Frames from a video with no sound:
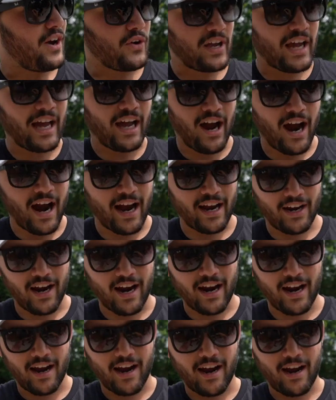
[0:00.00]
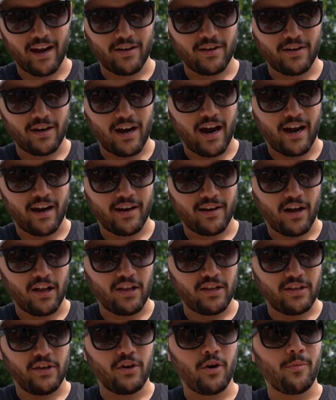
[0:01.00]
Okay, all right. I'll
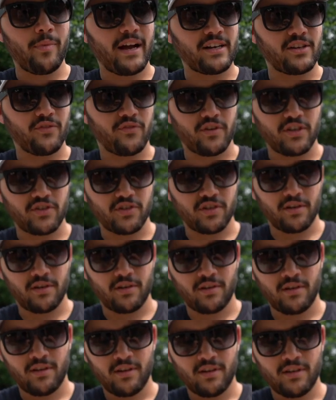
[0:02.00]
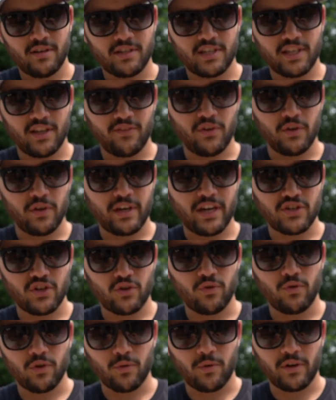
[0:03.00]
let you go back to fishing, see if you can catch a
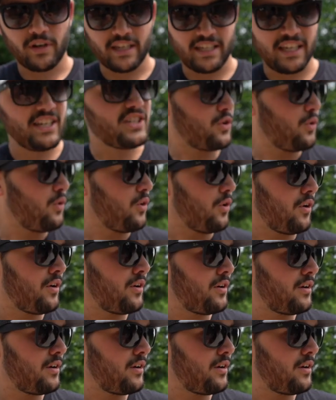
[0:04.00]
cooler one, because he's cool.